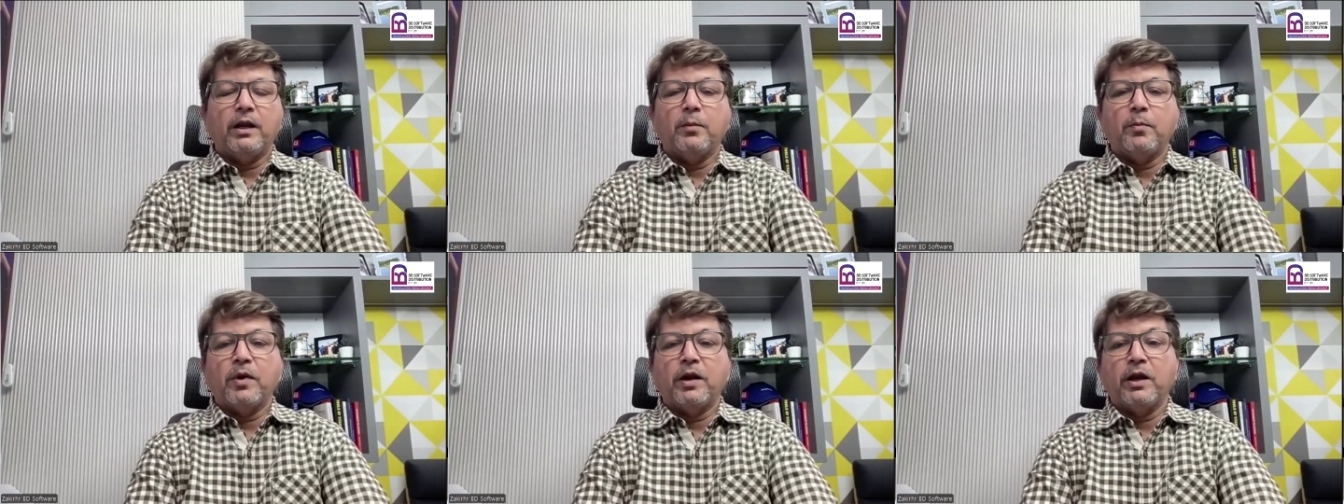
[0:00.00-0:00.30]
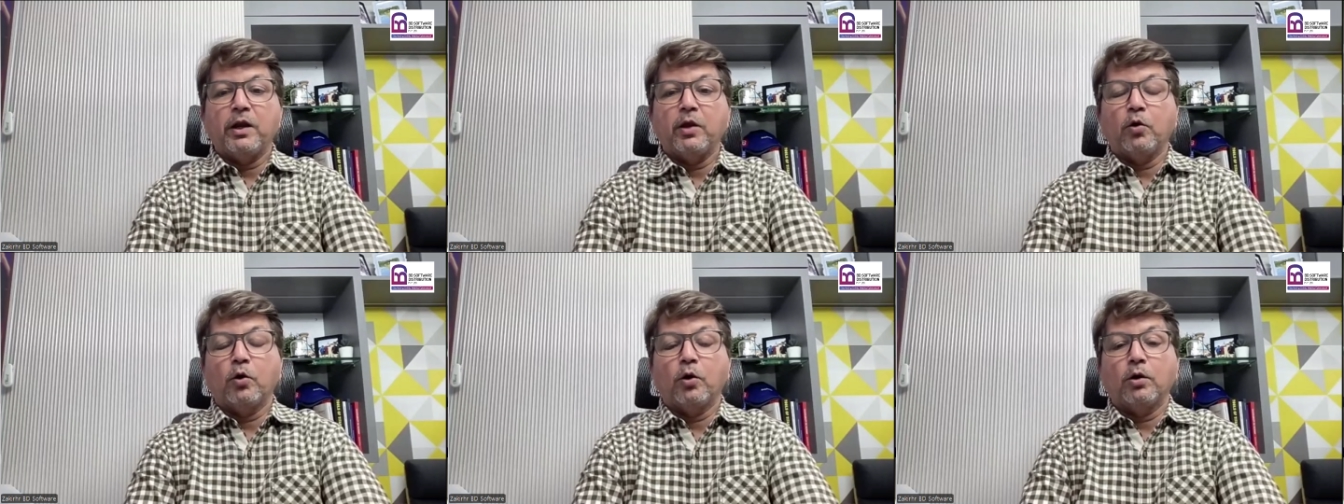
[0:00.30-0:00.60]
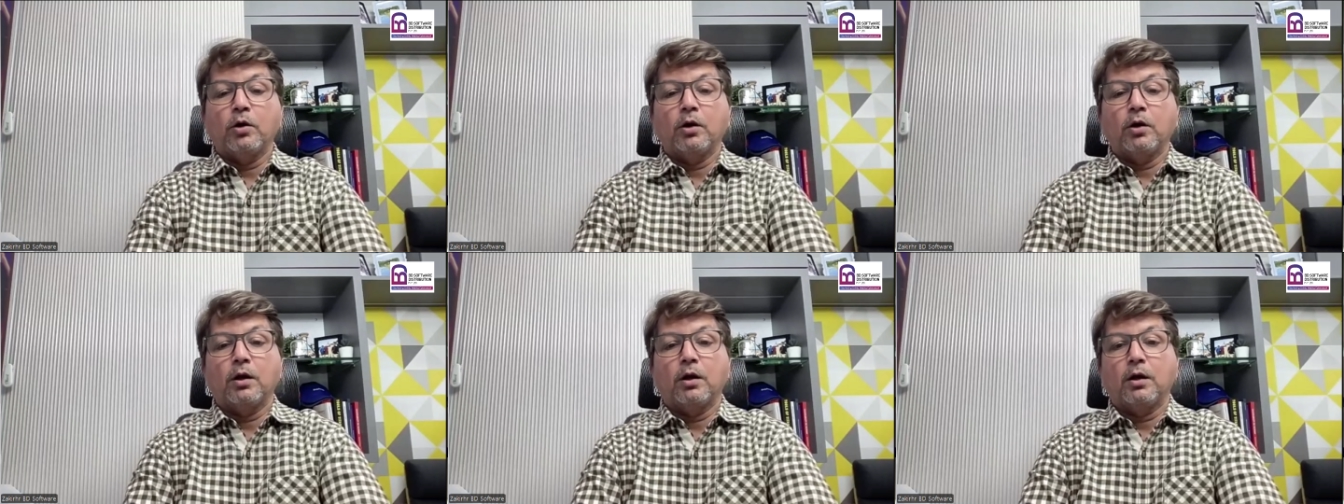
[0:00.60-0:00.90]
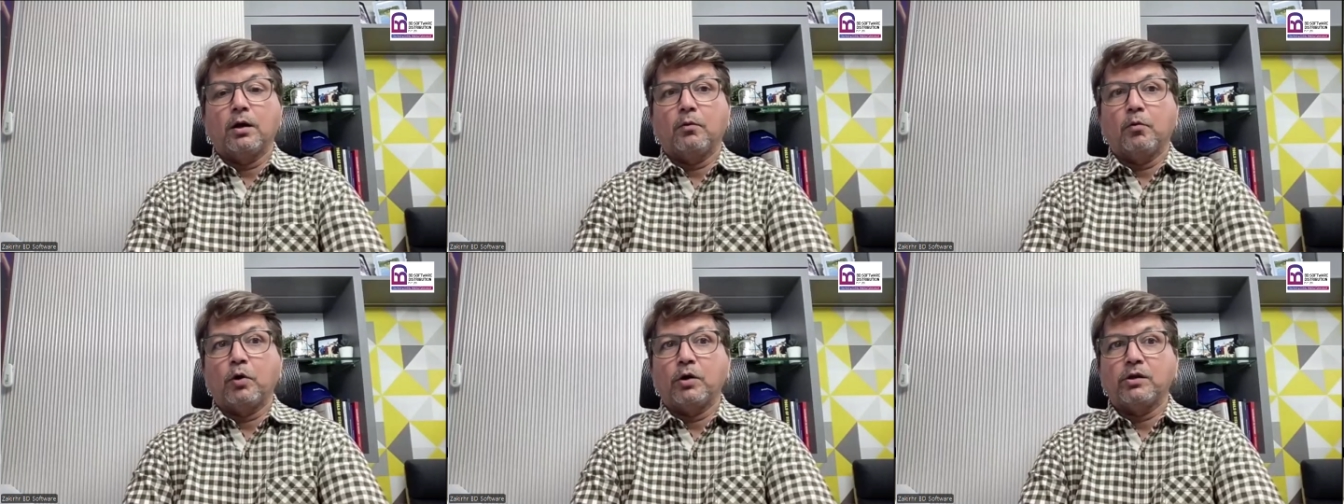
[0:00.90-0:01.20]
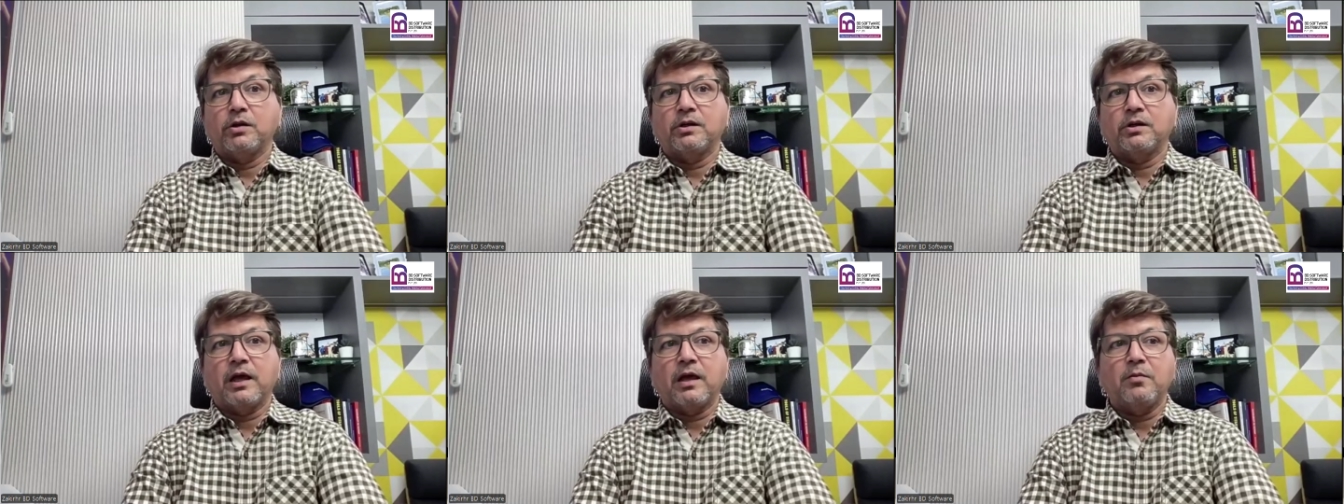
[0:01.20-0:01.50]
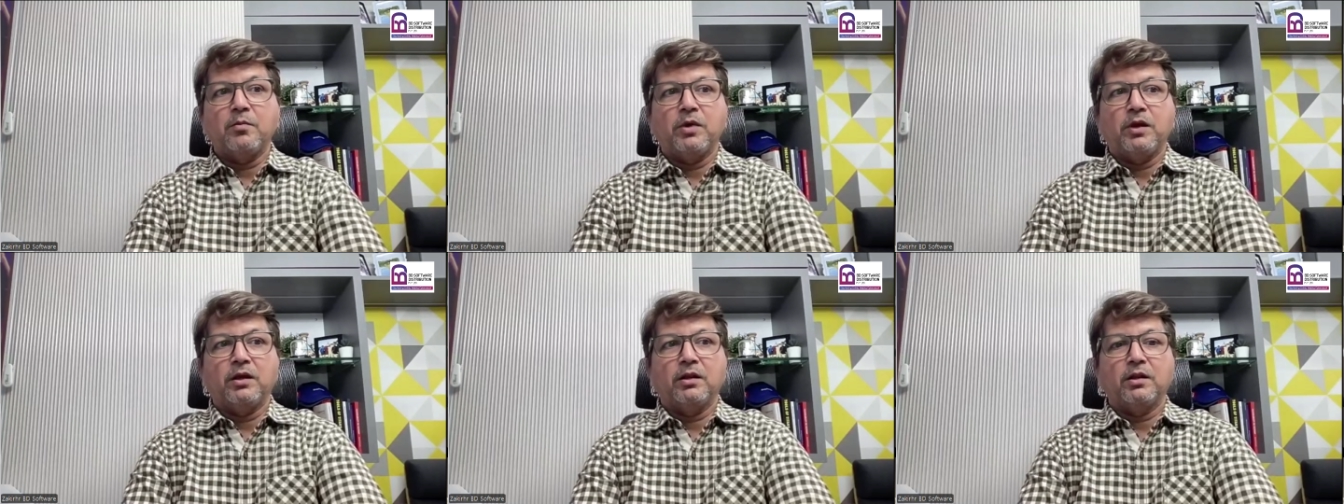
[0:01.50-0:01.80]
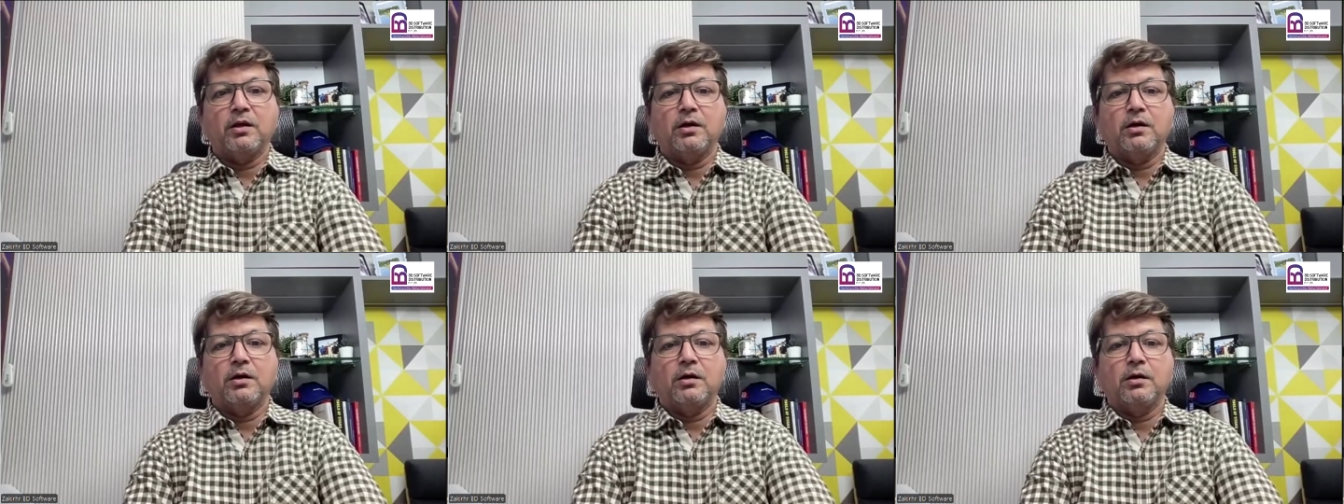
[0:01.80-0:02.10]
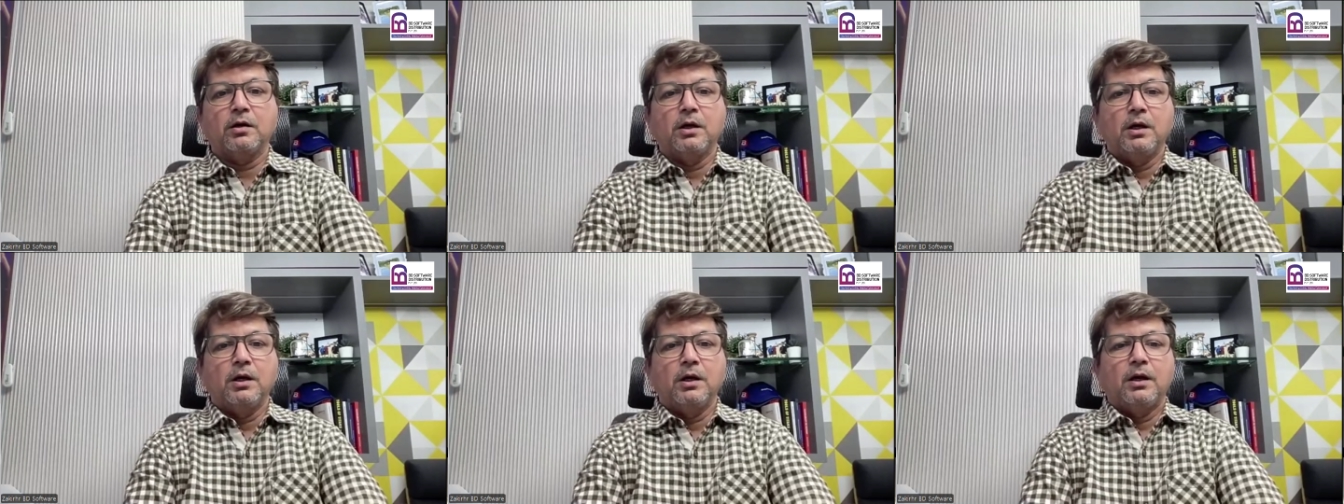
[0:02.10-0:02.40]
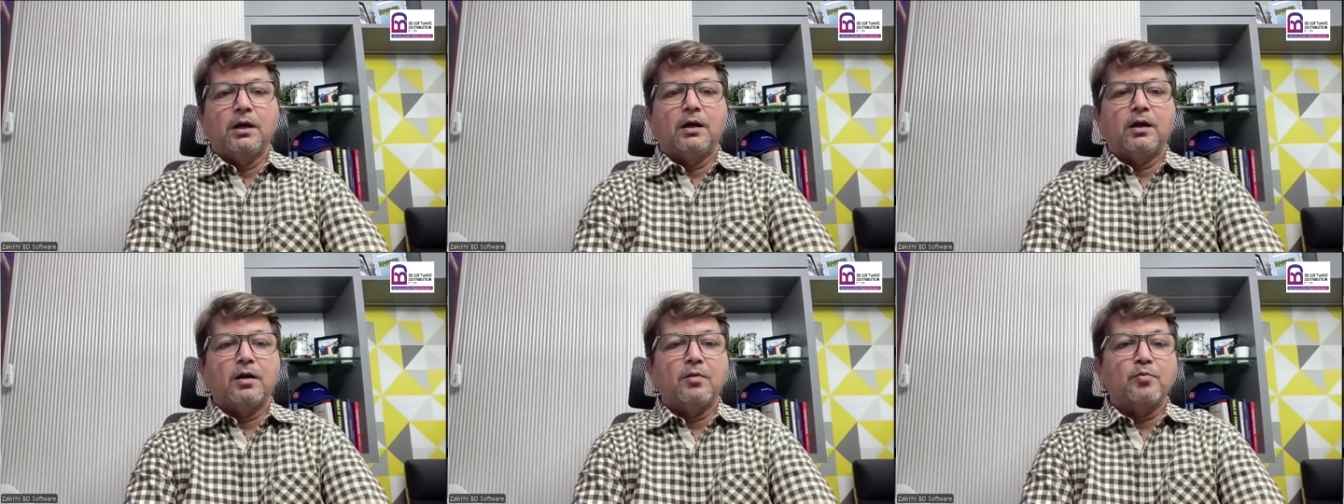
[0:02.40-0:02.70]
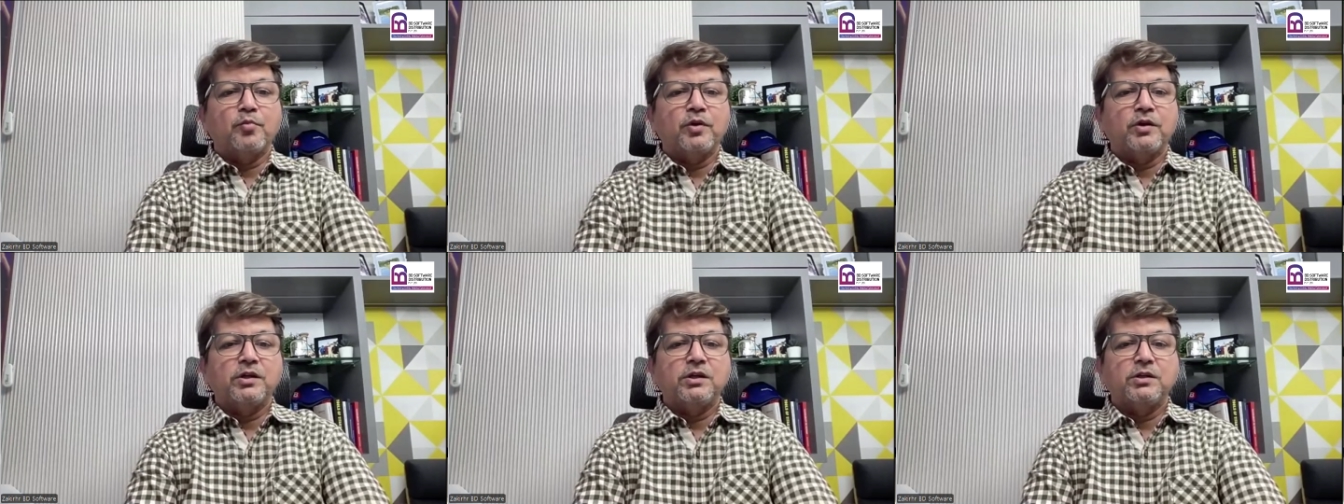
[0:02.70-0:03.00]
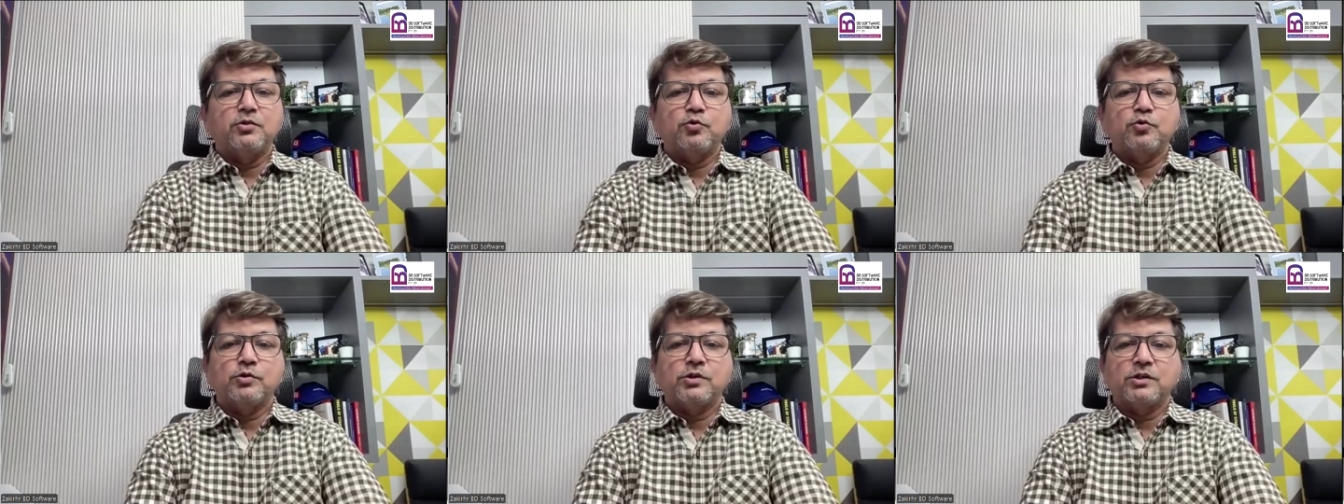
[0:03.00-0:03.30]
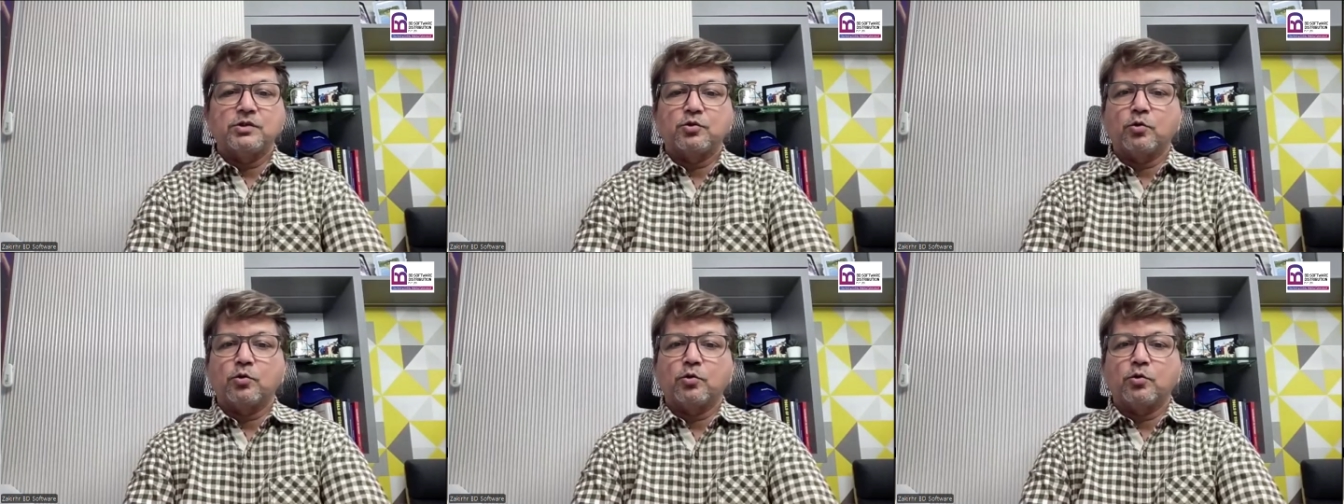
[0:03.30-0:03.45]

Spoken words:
depending on what is the timing the company chooses.